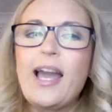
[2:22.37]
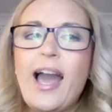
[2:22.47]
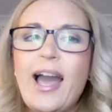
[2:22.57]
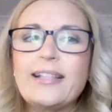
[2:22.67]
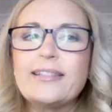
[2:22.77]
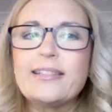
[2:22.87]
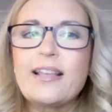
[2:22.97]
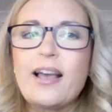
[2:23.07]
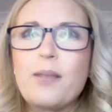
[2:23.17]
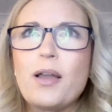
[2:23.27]
And
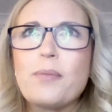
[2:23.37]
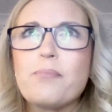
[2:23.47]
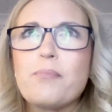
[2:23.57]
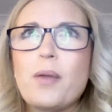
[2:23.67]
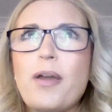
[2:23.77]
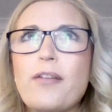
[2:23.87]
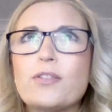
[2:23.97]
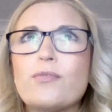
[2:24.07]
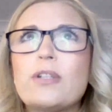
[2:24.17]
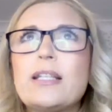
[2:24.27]
my
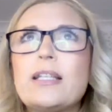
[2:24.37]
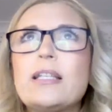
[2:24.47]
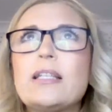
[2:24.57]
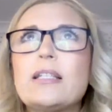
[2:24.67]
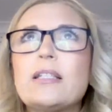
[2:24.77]
parents really,